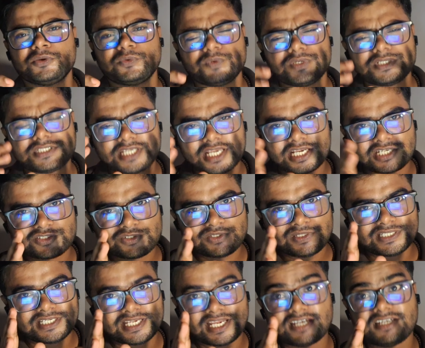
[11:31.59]
which
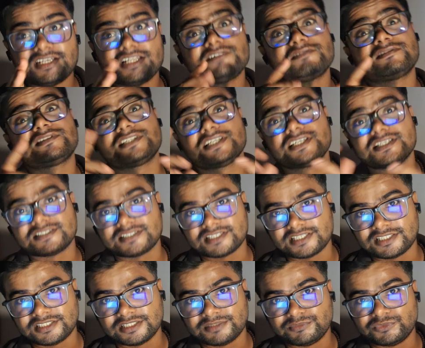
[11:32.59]
actually Gandalf says
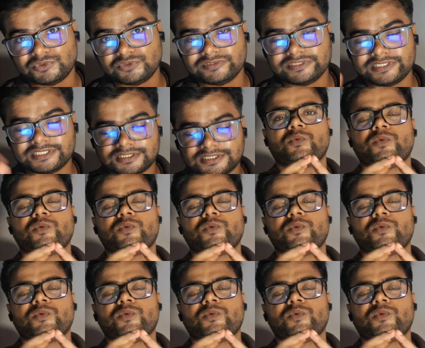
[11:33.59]
in the movie.